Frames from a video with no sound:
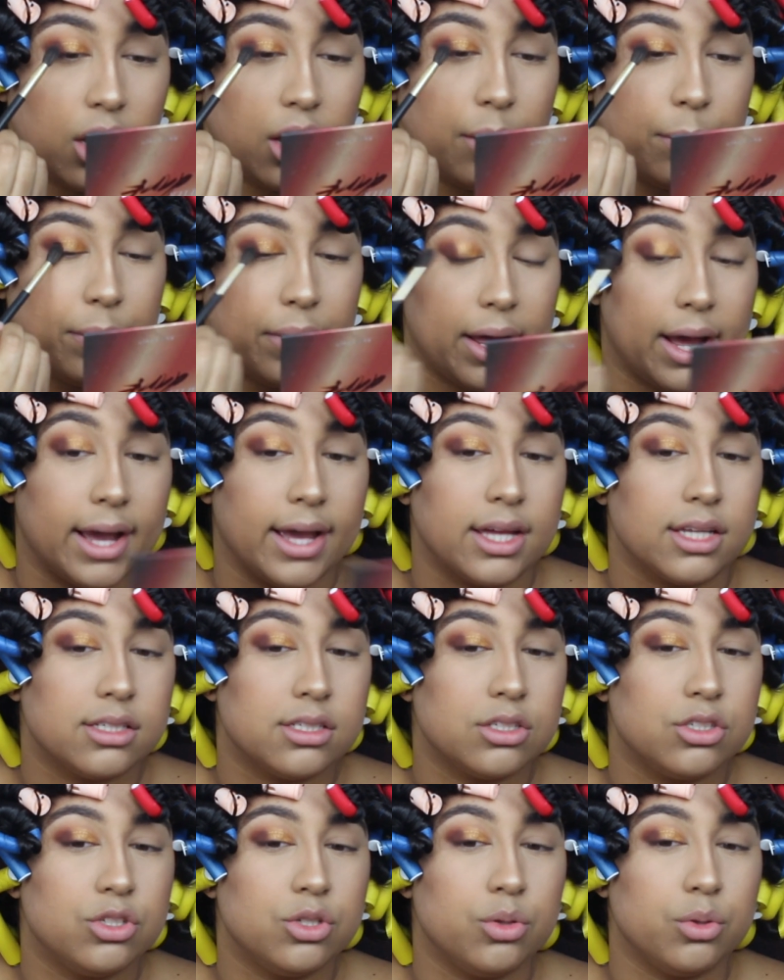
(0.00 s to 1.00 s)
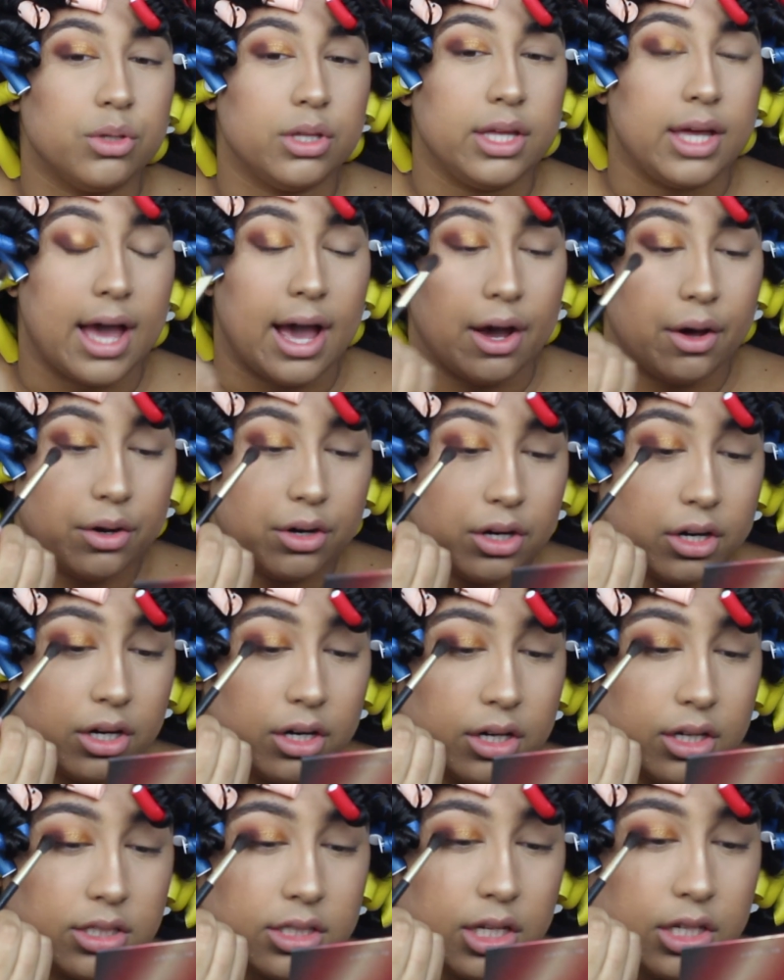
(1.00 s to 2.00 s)
apply it to the
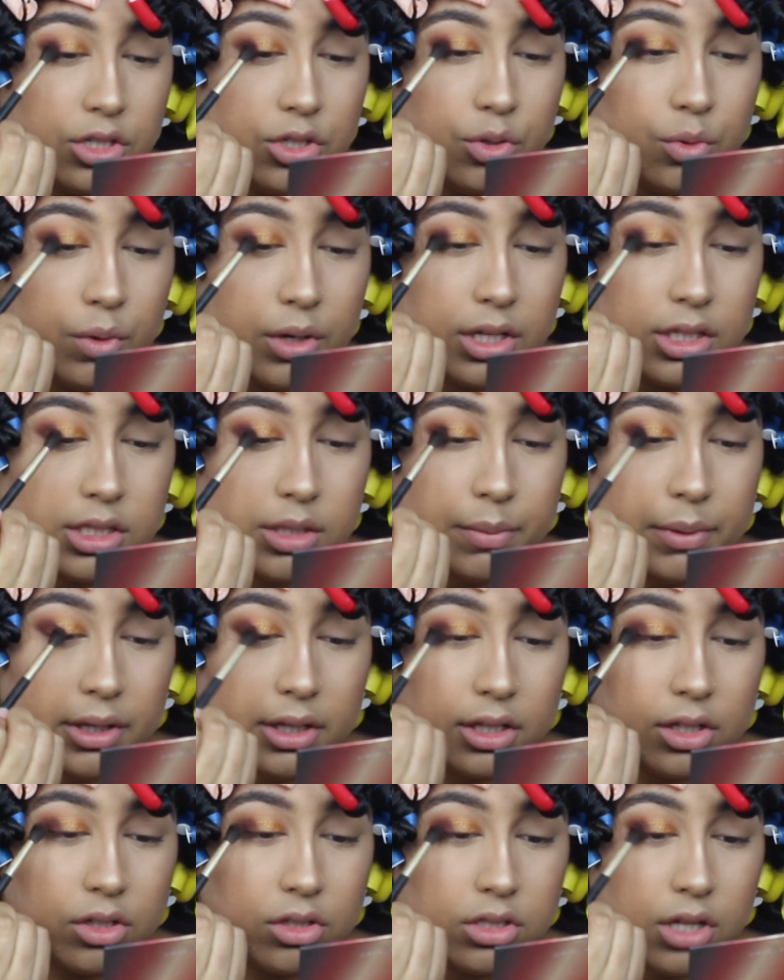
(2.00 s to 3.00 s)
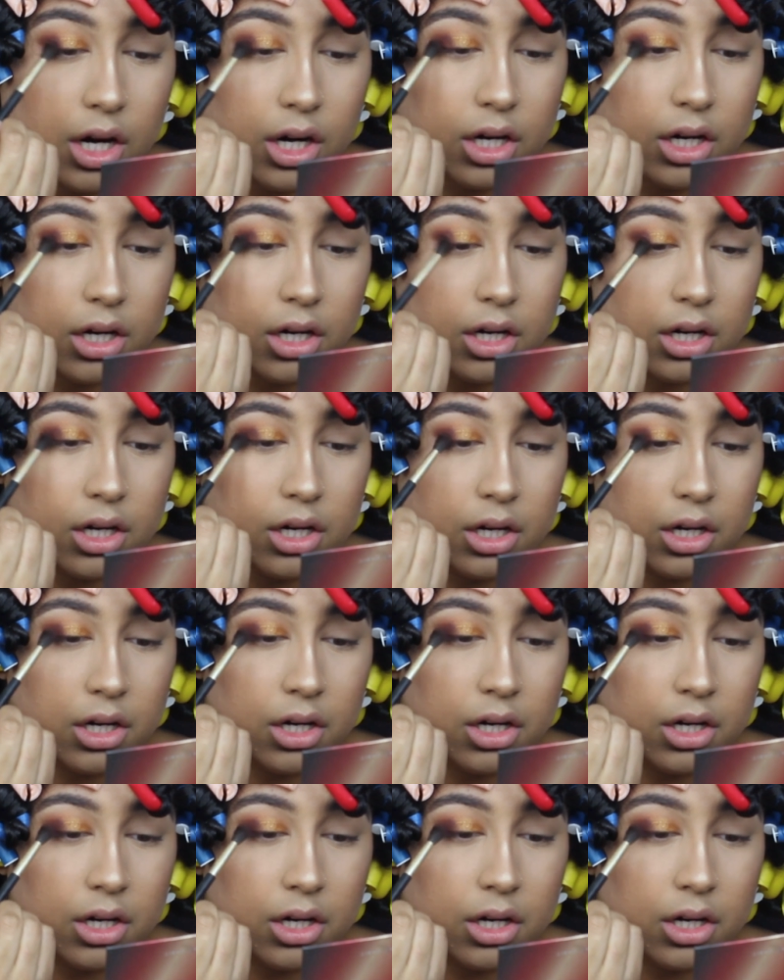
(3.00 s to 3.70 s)
outer because I do want it to be a little darker.